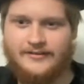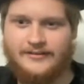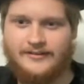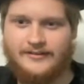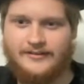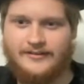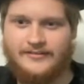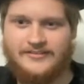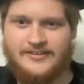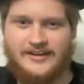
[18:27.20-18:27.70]

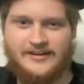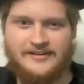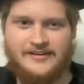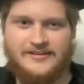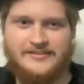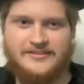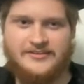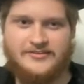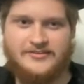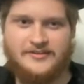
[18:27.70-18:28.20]
It's kind of
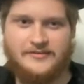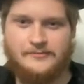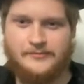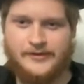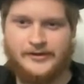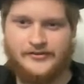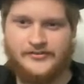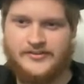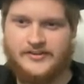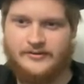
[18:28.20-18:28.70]
like there's a
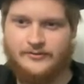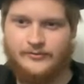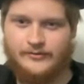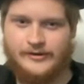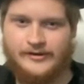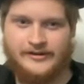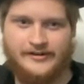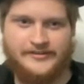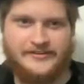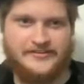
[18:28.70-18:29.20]
built-in
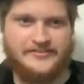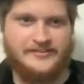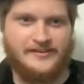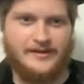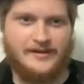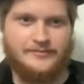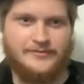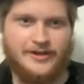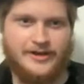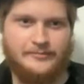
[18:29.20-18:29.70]
one on this
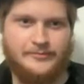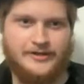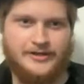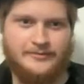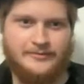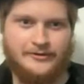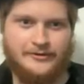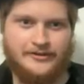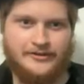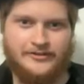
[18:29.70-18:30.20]
laptop, and
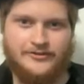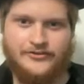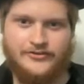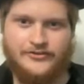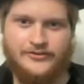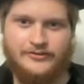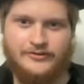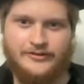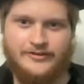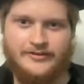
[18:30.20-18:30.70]
I'm already used
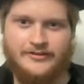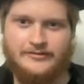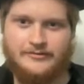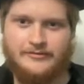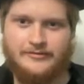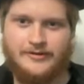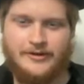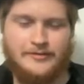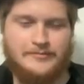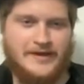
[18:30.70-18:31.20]
to it. And
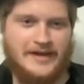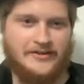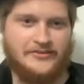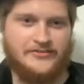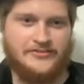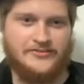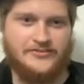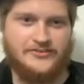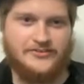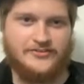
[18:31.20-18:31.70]
a
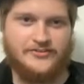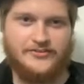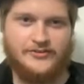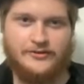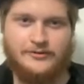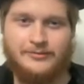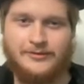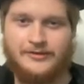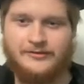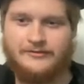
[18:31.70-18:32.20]
mouse is just
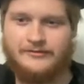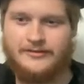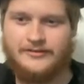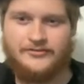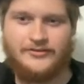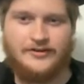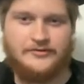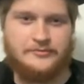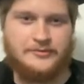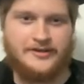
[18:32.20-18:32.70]
stupid. It
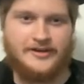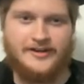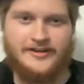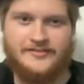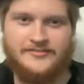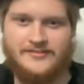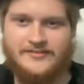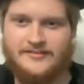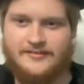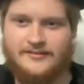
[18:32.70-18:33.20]
drives me nuts.